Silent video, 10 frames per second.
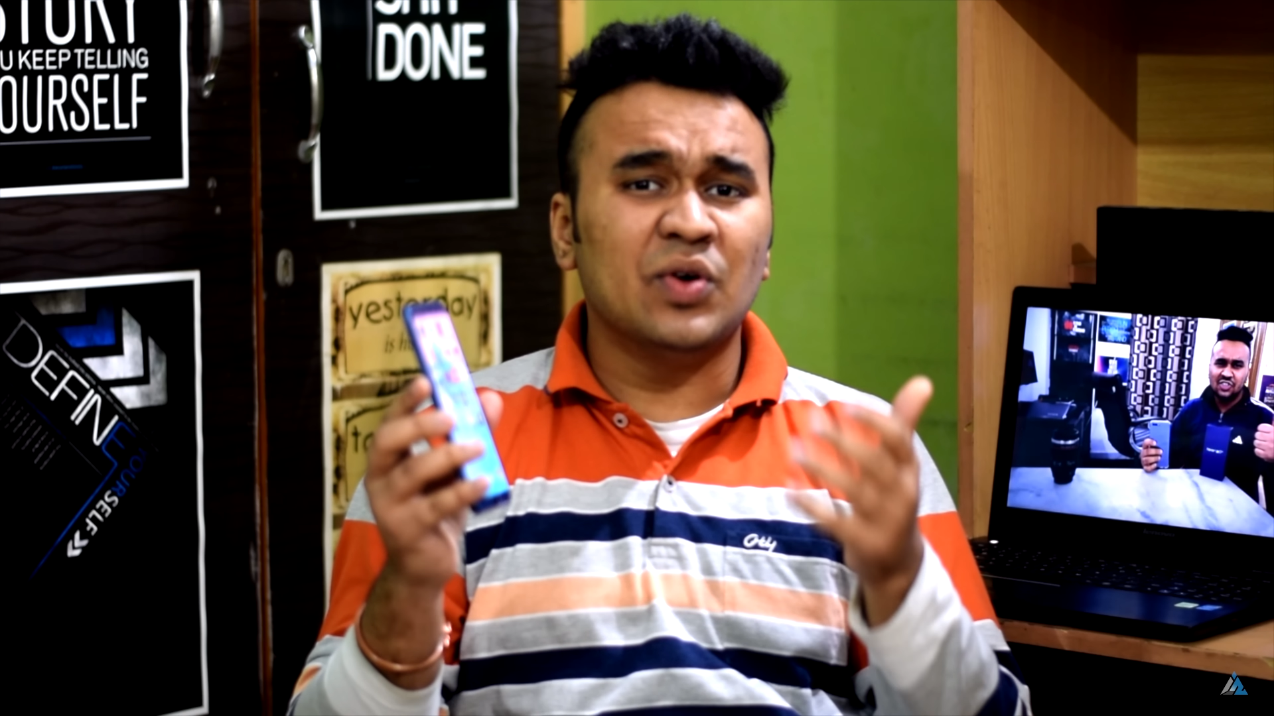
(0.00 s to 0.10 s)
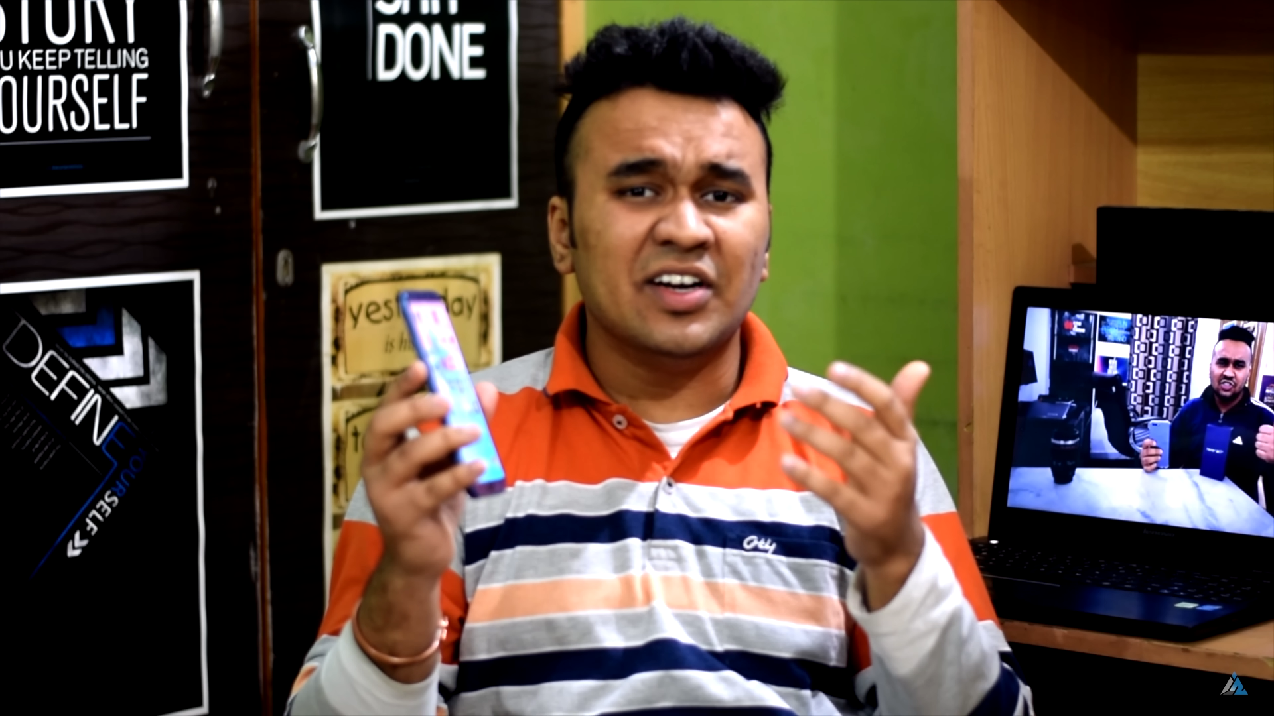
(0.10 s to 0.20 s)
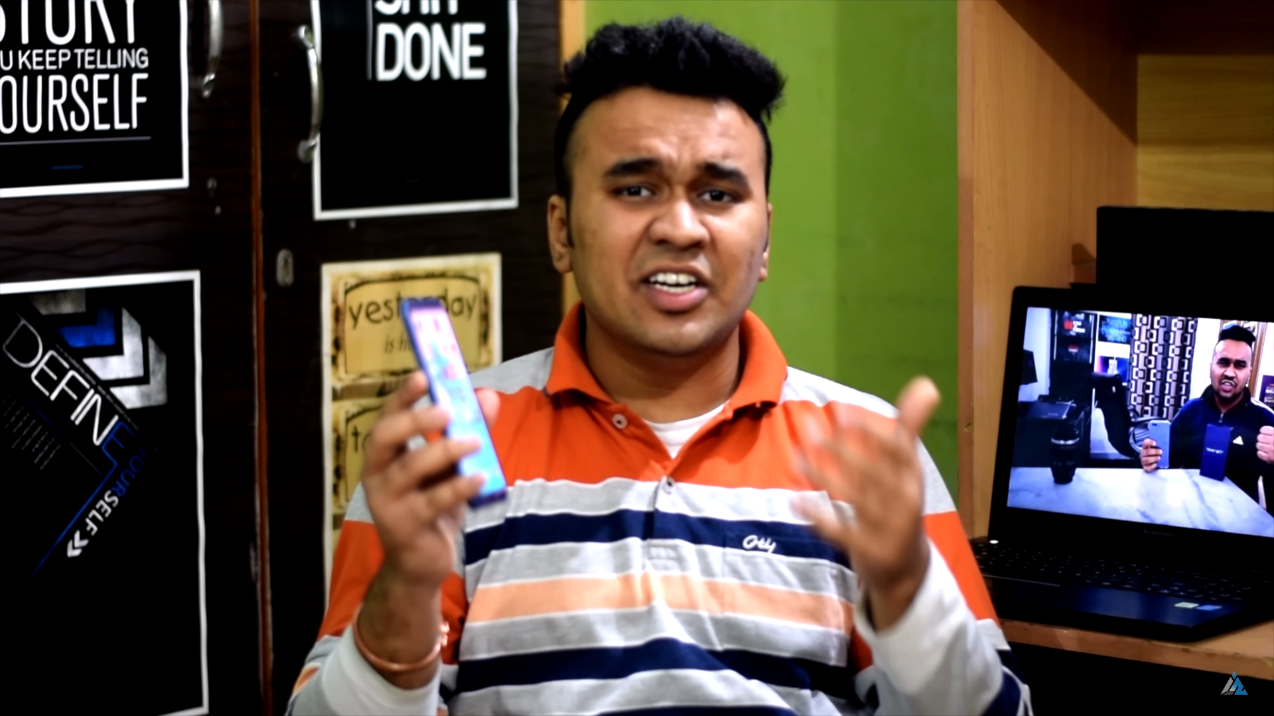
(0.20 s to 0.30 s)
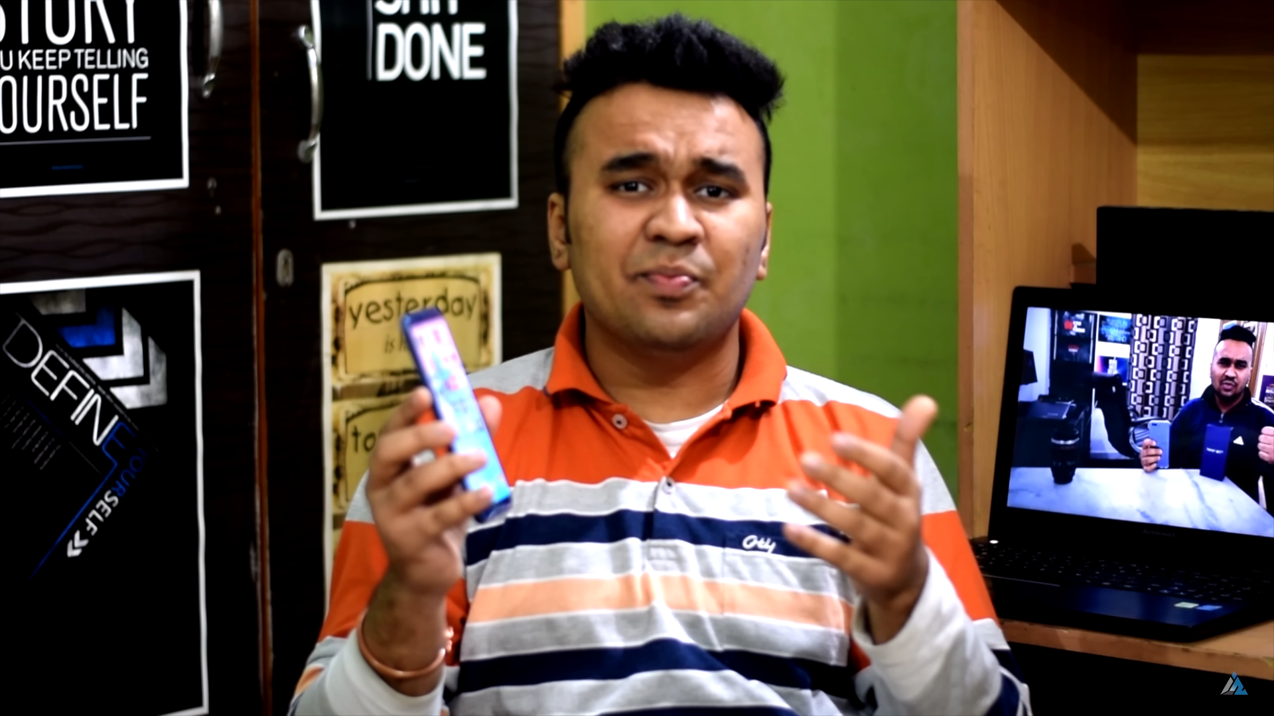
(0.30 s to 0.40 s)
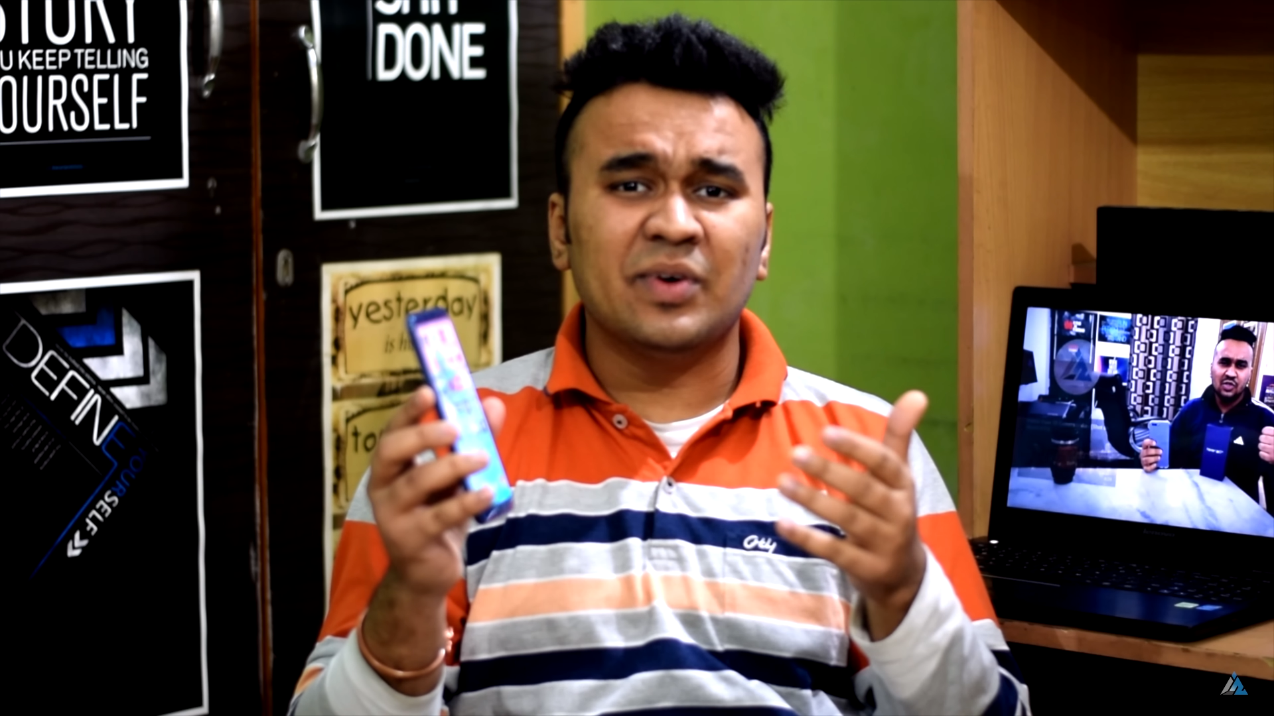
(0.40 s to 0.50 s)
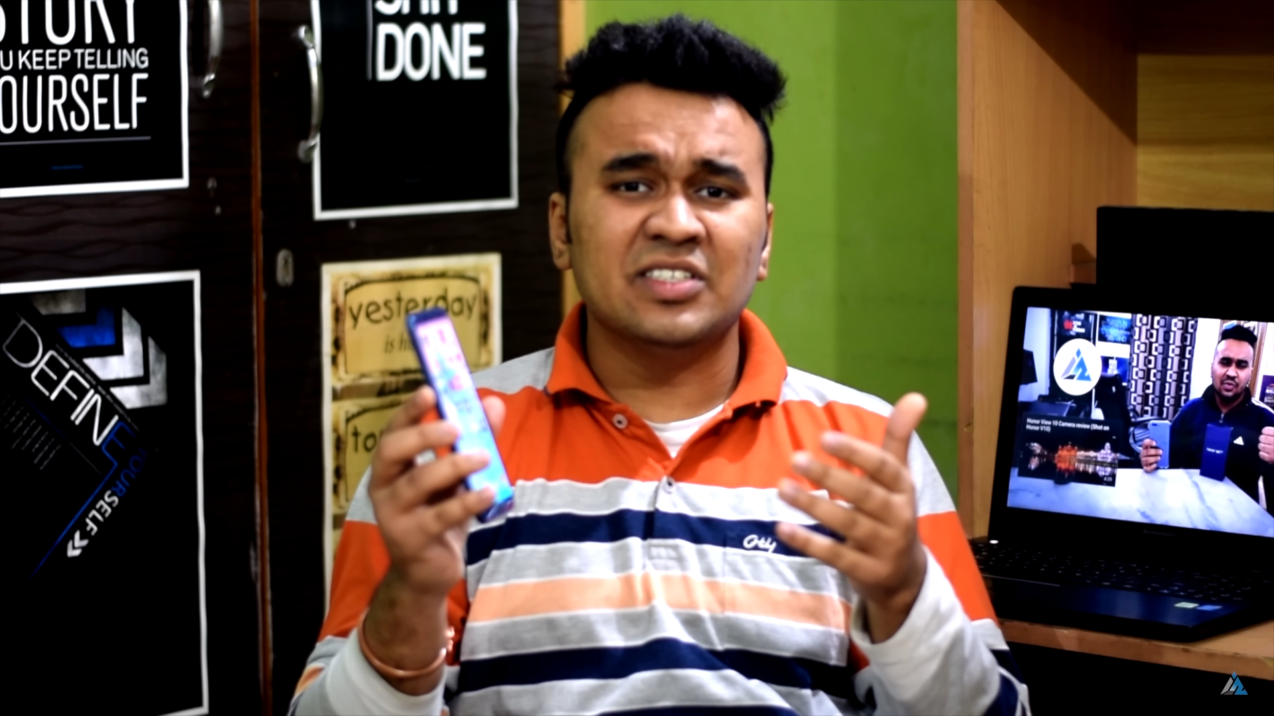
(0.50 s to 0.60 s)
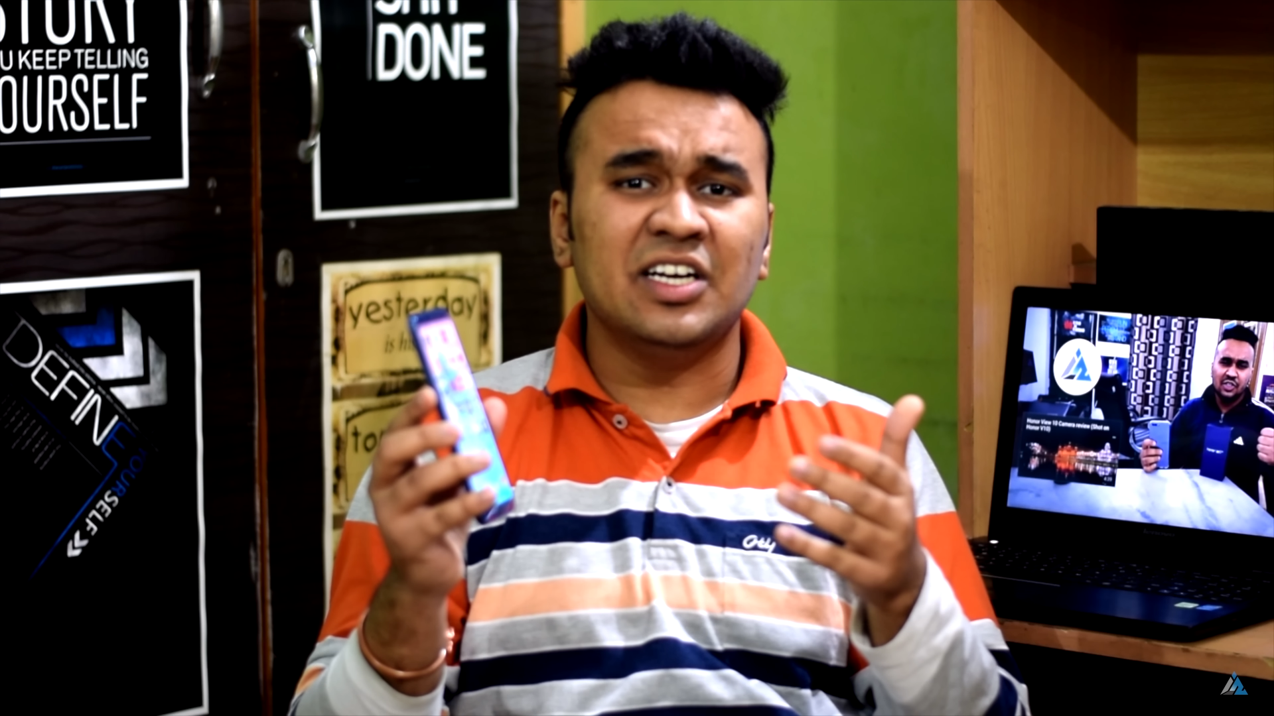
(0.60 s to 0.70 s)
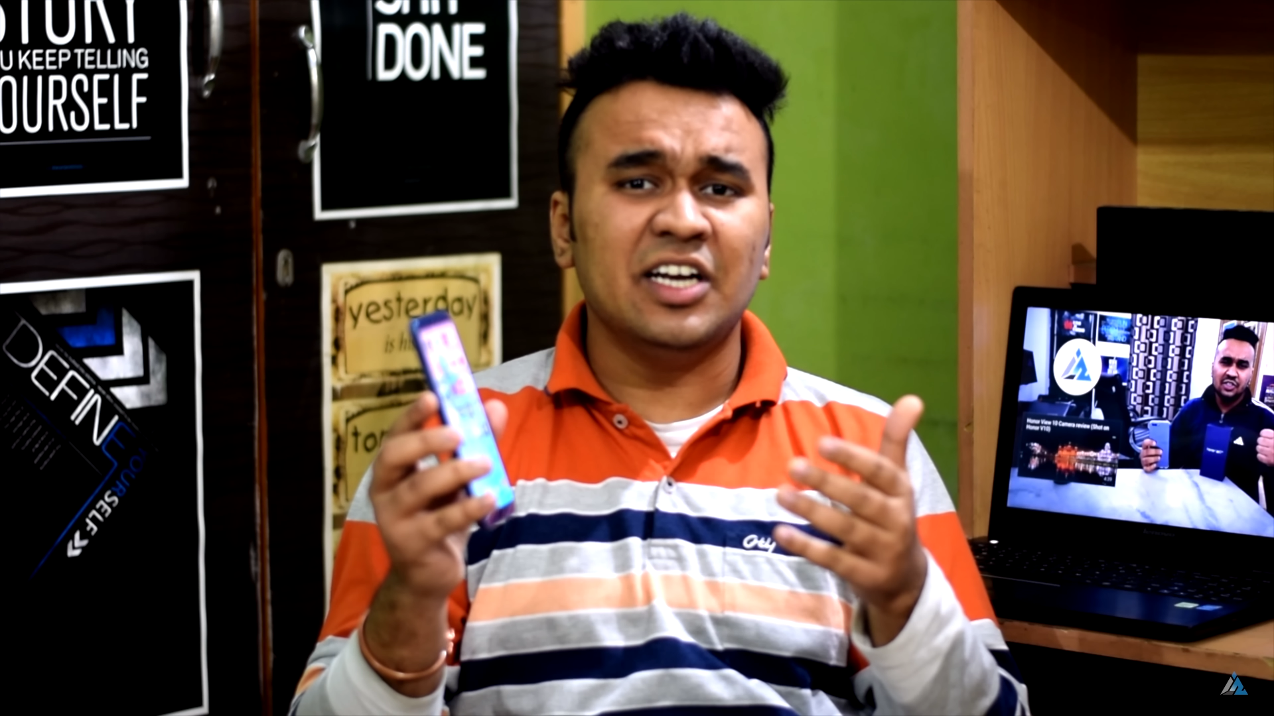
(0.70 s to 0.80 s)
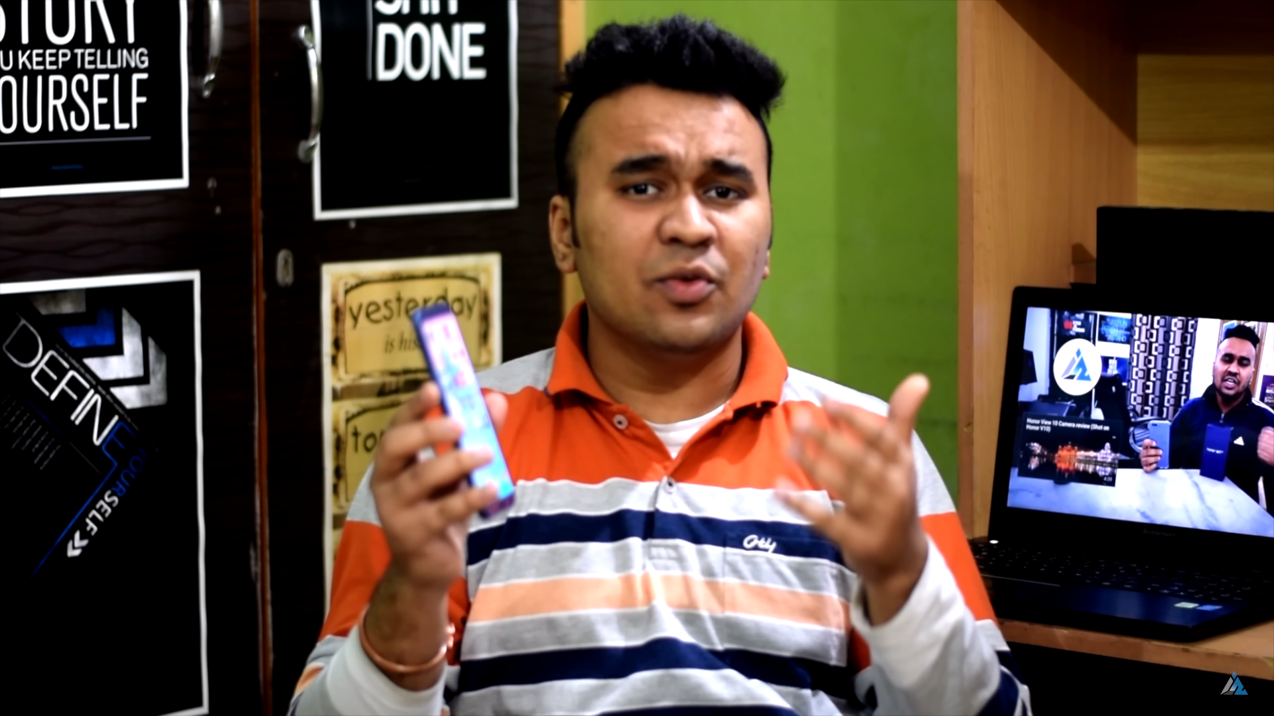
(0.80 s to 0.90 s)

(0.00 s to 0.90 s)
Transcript: 100%,